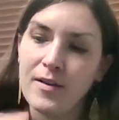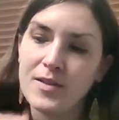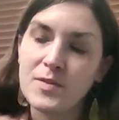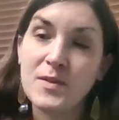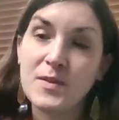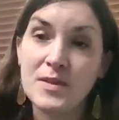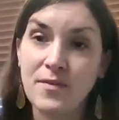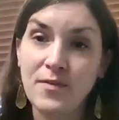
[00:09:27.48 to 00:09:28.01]

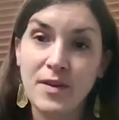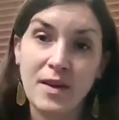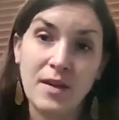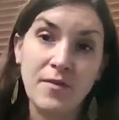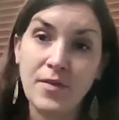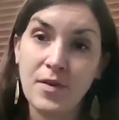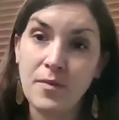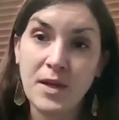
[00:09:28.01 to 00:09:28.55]
specific
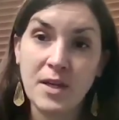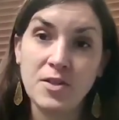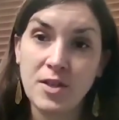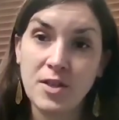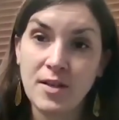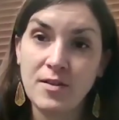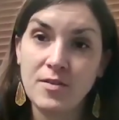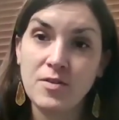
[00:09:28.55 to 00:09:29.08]

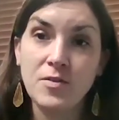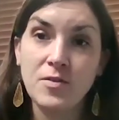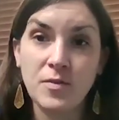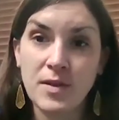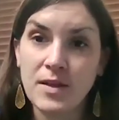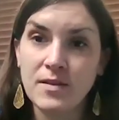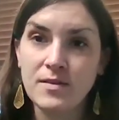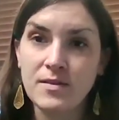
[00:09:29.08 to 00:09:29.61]
information to
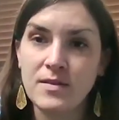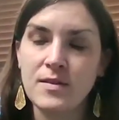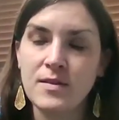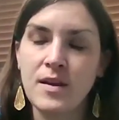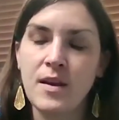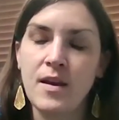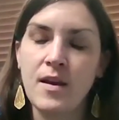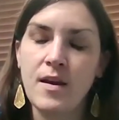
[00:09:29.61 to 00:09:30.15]
this
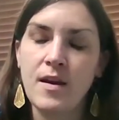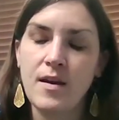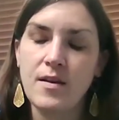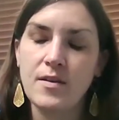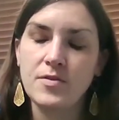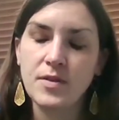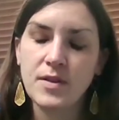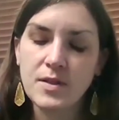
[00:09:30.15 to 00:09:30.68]

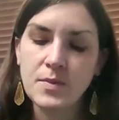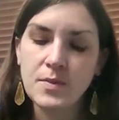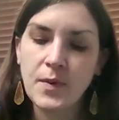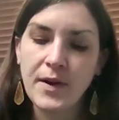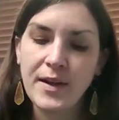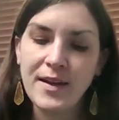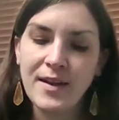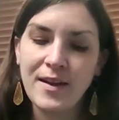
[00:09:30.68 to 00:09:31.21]
to this
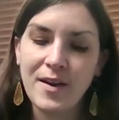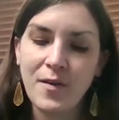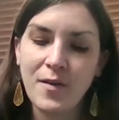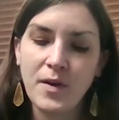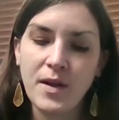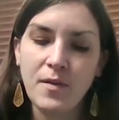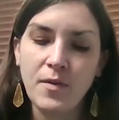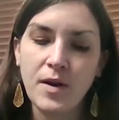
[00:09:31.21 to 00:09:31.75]
point
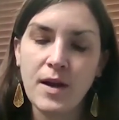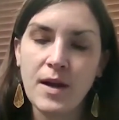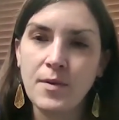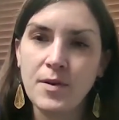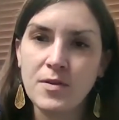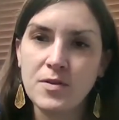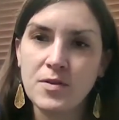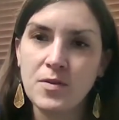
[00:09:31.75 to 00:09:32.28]
we were
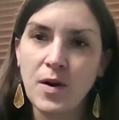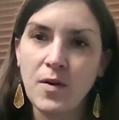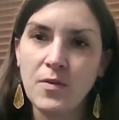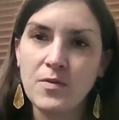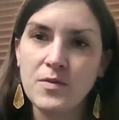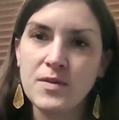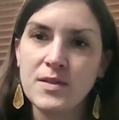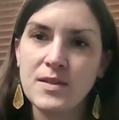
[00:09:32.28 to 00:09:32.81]
able to
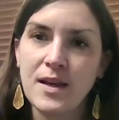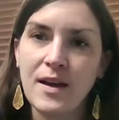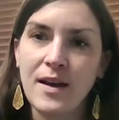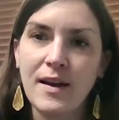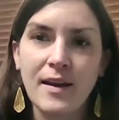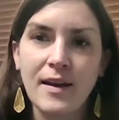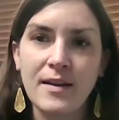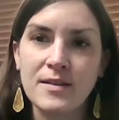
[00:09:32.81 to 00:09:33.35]
host
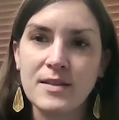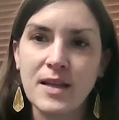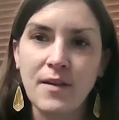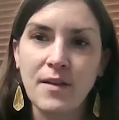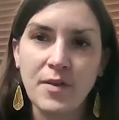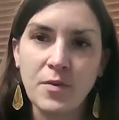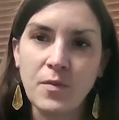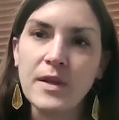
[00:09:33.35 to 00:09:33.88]
a
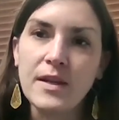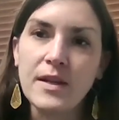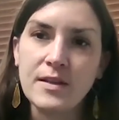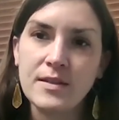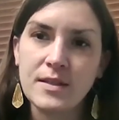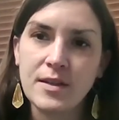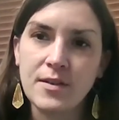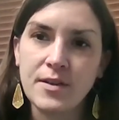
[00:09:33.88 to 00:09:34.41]
seven week
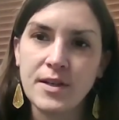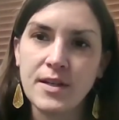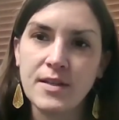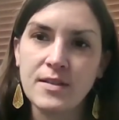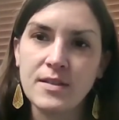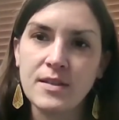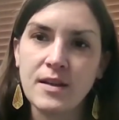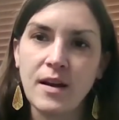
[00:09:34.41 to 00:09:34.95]

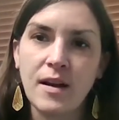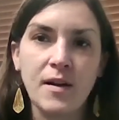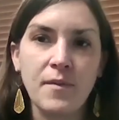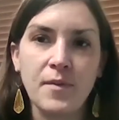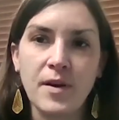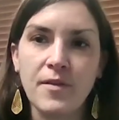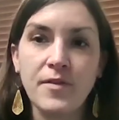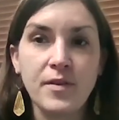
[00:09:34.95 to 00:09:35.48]
series
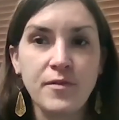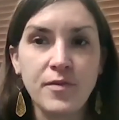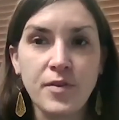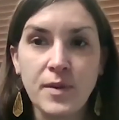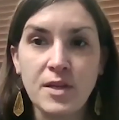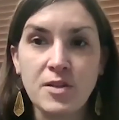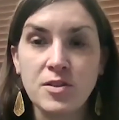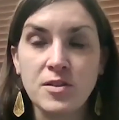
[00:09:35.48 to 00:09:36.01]
um, of
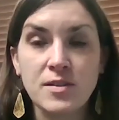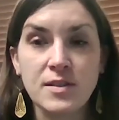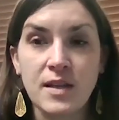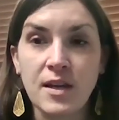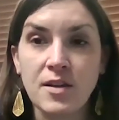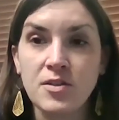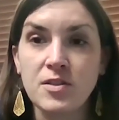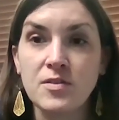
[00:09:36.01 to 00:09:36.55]
informational
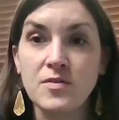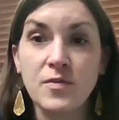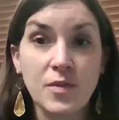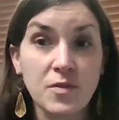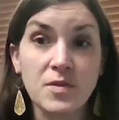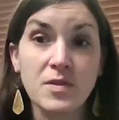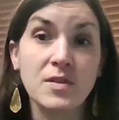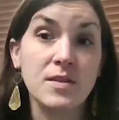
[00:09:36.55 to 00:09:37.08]
sessions
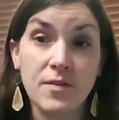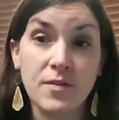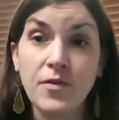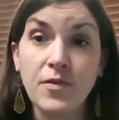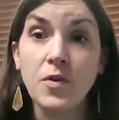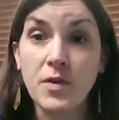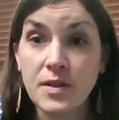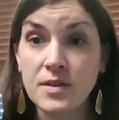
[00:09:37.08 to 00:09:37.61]
focus,
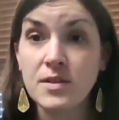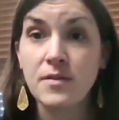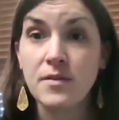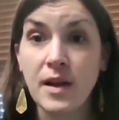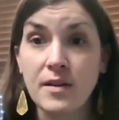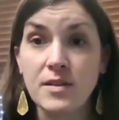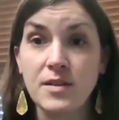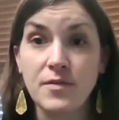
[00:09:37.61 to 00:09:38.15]
focused
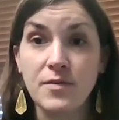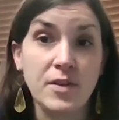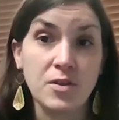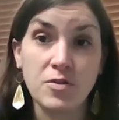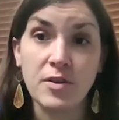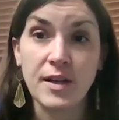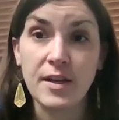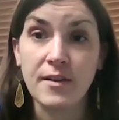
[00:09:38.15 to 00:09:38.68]
around different
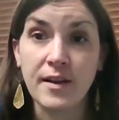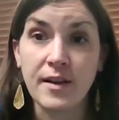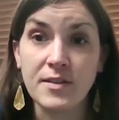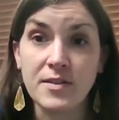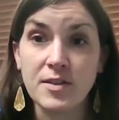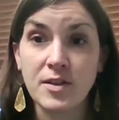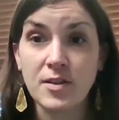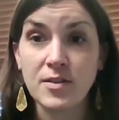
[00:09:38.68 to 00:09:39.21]
trade
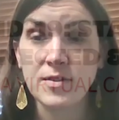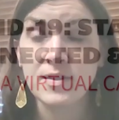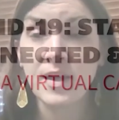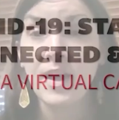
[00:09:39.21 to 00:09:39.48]
clusters